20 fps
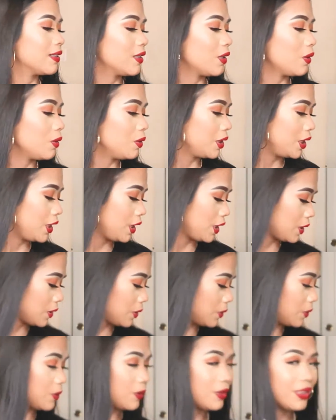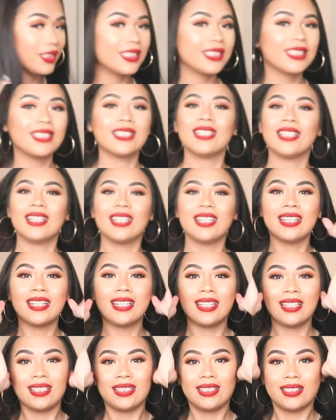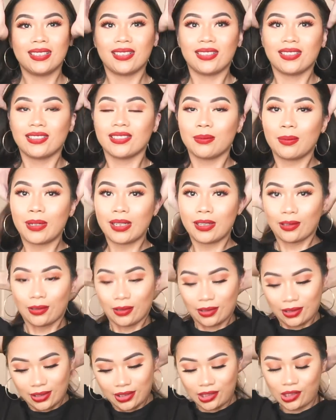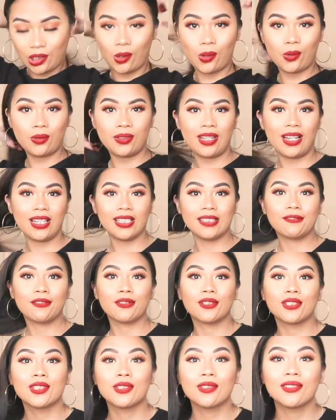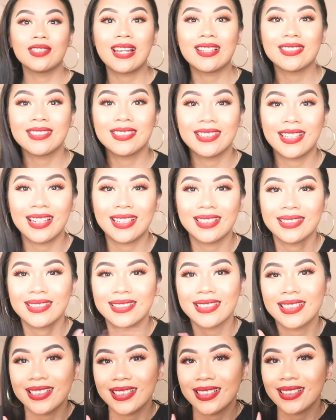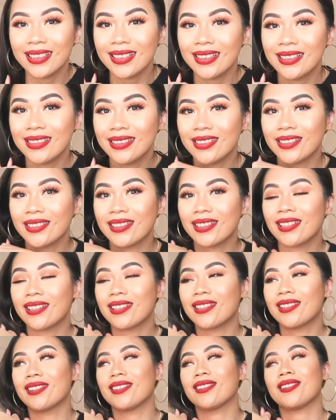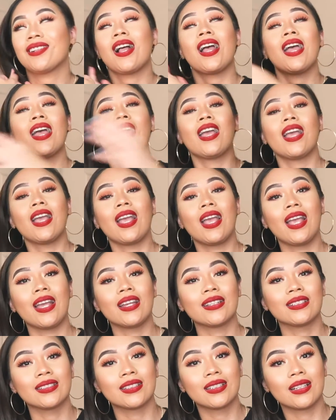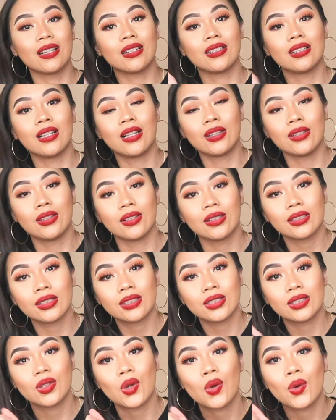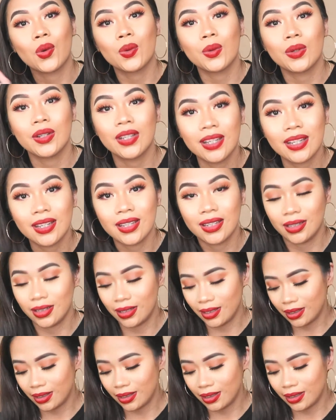So cute. Your girl's about to look so nice for 2019. Your girl is gonna look so good.